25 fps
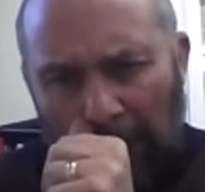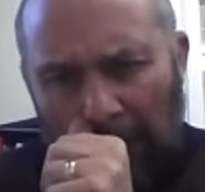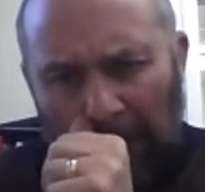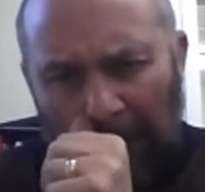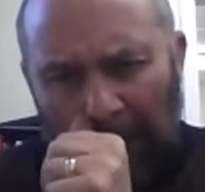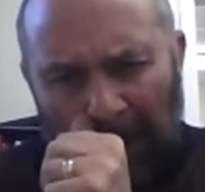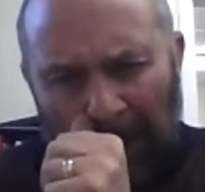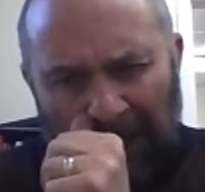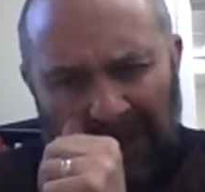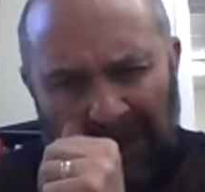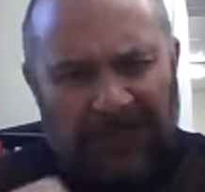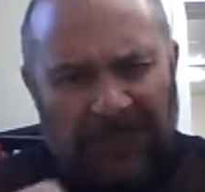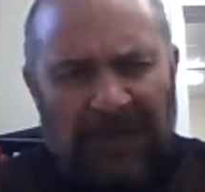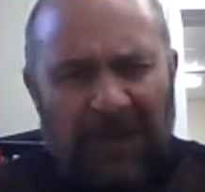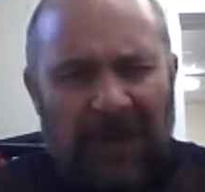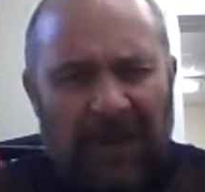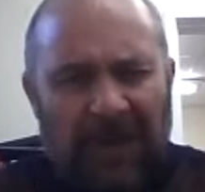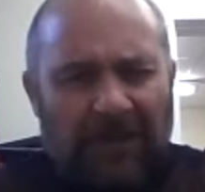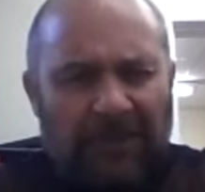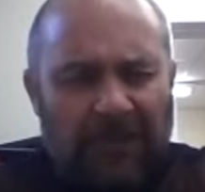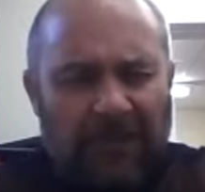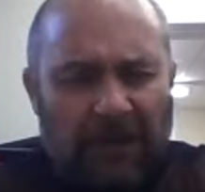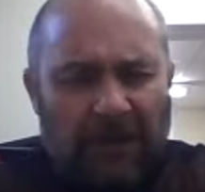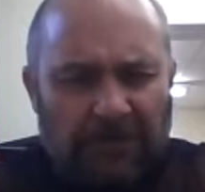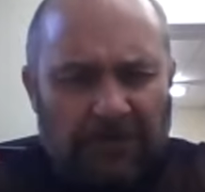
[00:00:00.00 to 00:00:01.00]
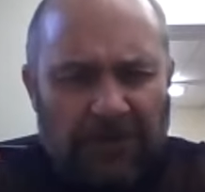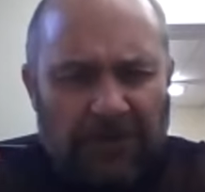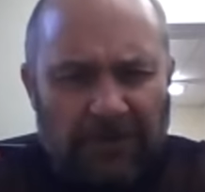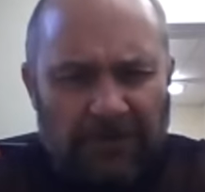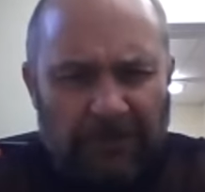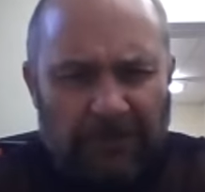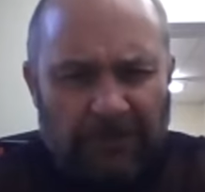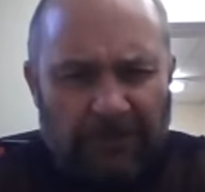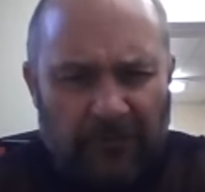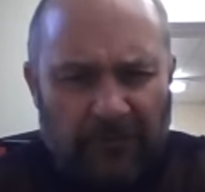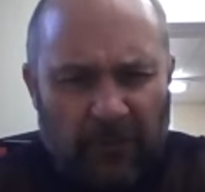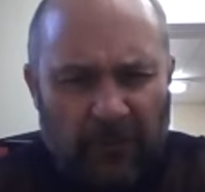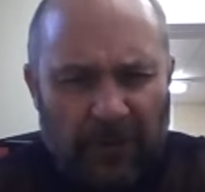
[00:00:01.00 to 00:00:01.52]
I think it's a
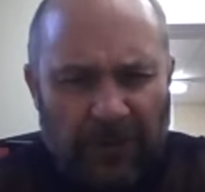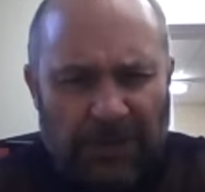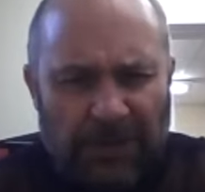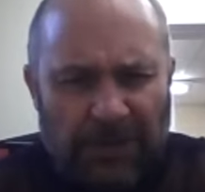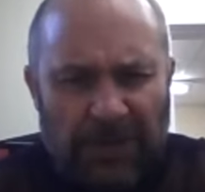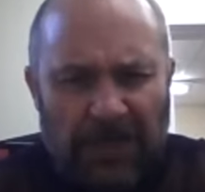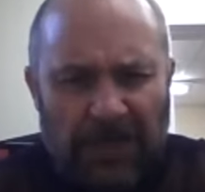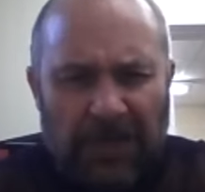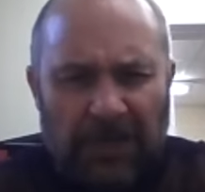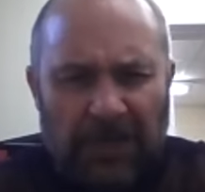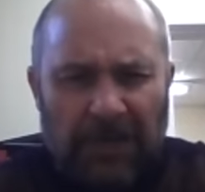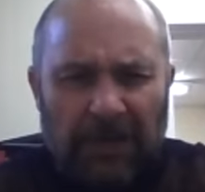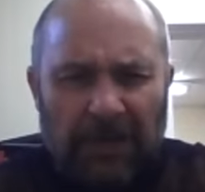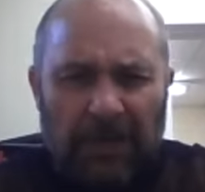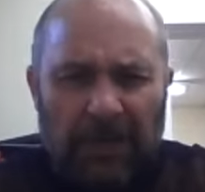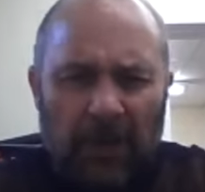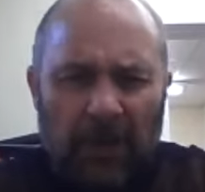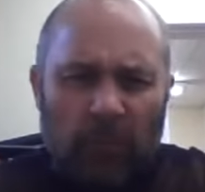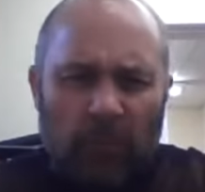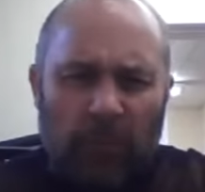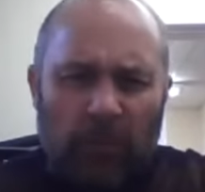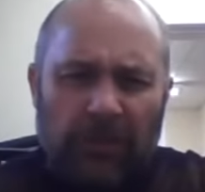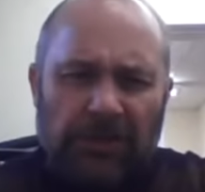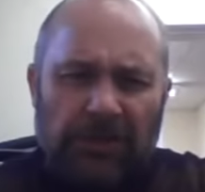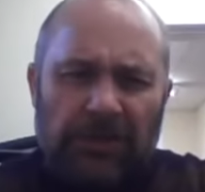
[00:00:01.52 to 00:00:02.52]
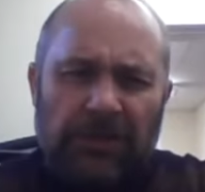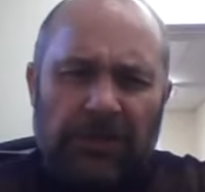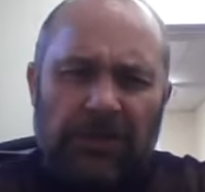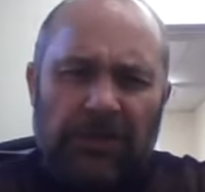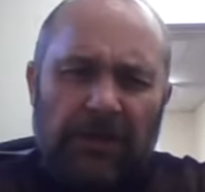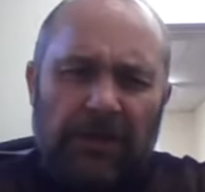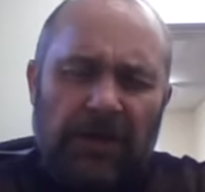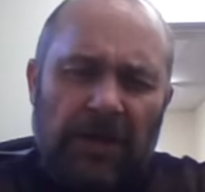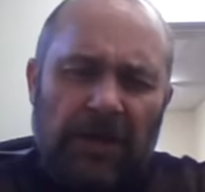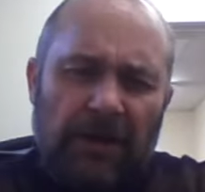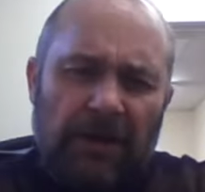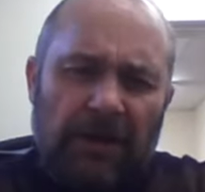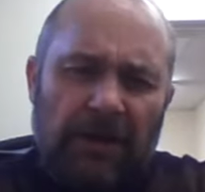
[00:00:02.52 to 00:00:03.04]
9014, which is
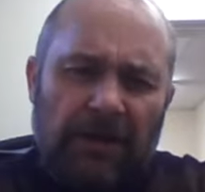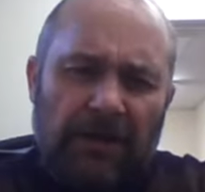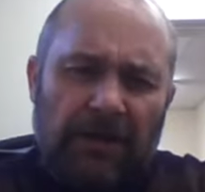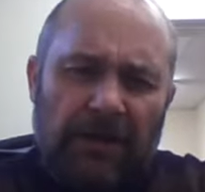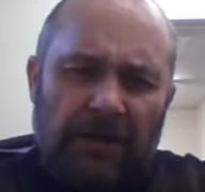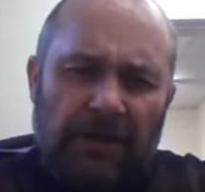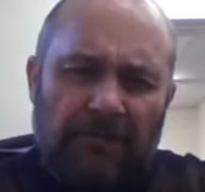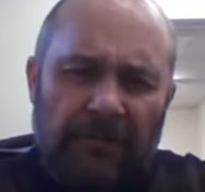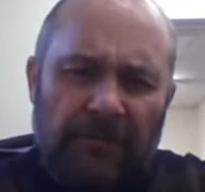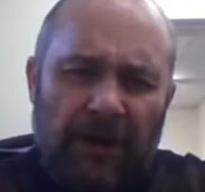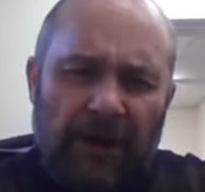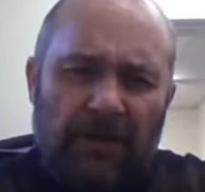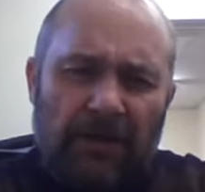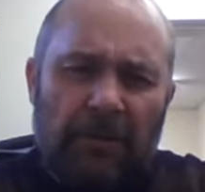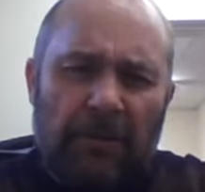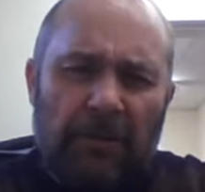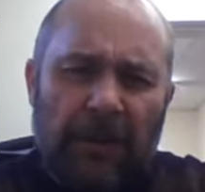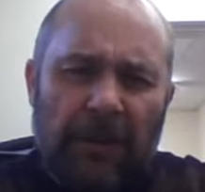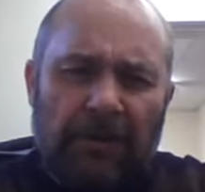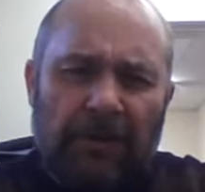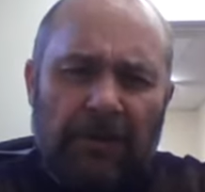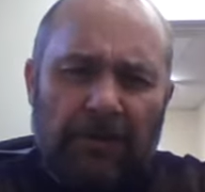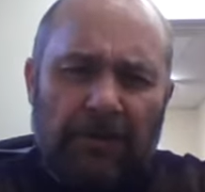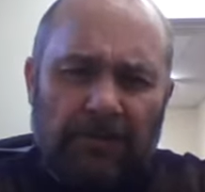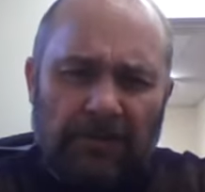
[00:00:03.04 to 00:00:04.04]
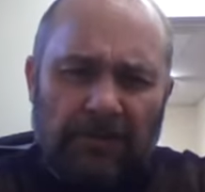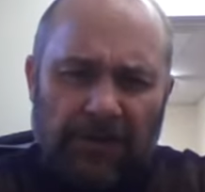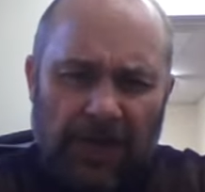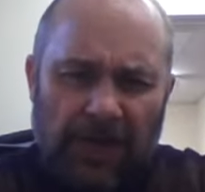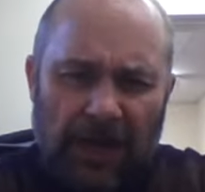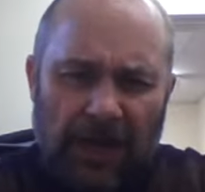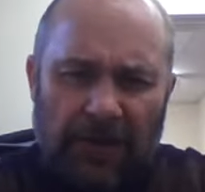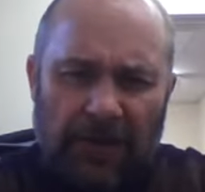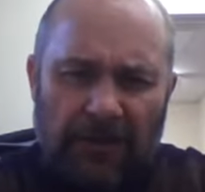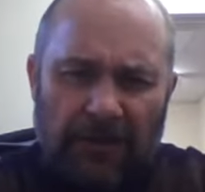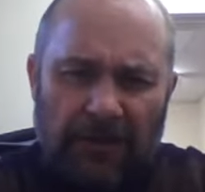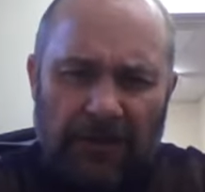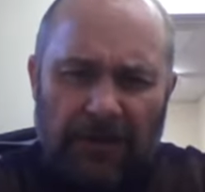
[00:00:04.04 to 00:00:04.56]
the environmental
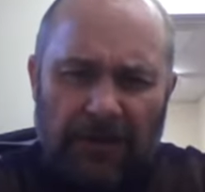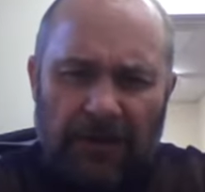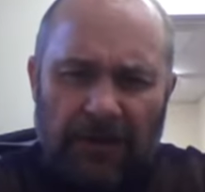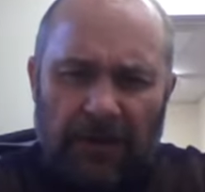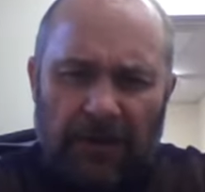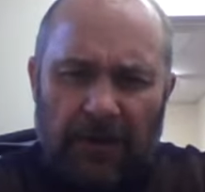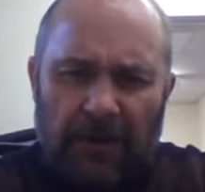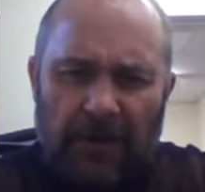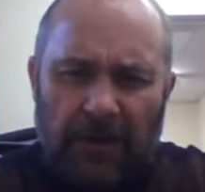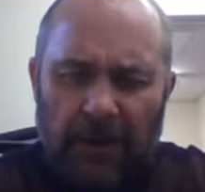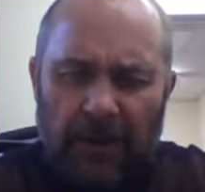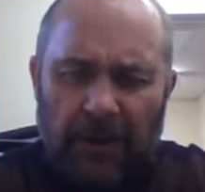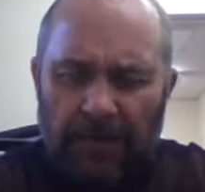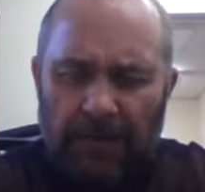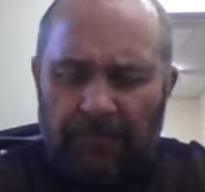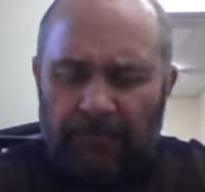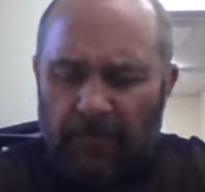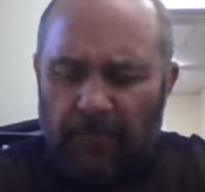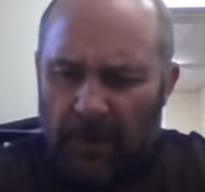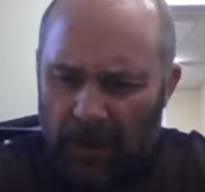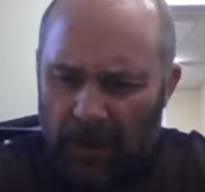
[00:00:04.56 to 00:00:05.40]
standard, and